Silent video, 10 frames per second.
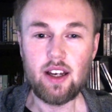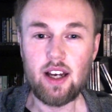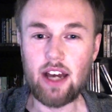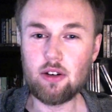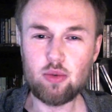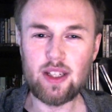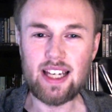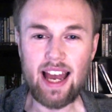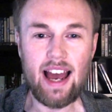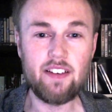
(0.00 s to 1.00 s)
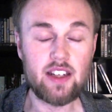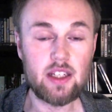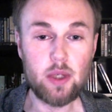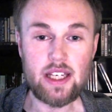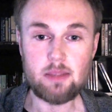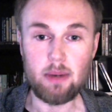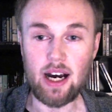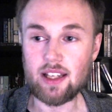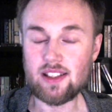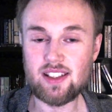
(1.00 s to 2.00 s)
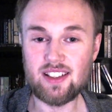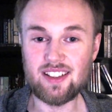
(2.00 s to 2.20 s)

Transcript: I don't really have any weak spots.